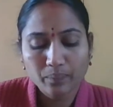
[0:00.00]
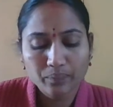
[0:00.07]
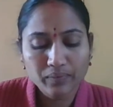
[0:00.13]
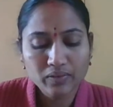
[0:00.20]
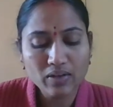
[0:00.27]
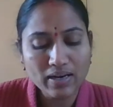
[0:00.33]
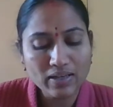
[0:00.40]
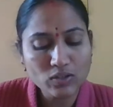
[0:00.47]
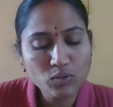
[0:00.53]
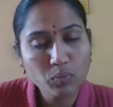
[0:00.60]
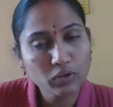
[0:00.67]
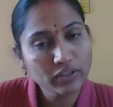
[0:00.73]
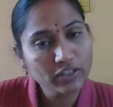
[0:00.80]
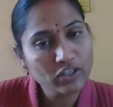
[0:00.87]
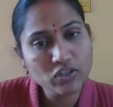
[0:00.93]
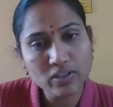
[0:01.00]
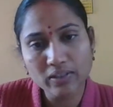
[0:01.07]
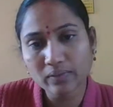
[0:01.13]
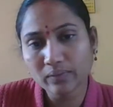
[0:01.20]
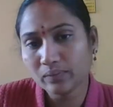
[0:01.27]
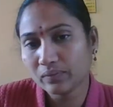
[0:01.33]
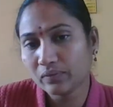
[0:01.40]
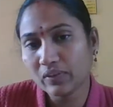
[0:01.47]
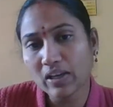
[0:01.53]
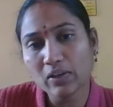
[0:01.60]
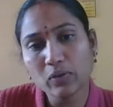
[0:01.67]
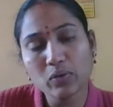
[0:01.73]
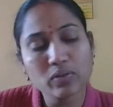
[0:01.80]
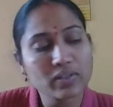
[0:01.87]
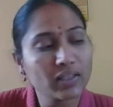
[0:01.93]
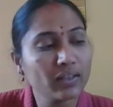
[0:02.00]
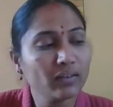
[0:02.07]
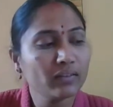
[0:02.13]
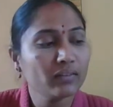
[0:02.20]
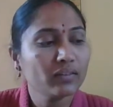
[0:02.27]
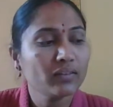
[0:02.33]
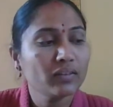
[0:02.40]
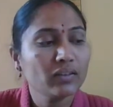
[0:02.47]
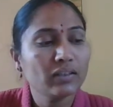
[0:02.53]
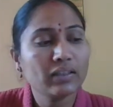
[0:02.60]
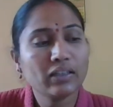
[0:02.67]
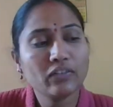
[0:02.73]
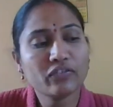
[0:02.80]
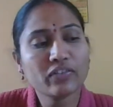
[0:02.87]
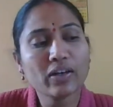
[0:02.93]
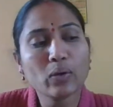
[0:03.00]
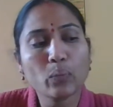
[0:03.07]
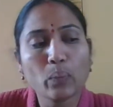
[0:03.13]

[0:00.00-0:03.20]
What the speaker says: transportation. We are using different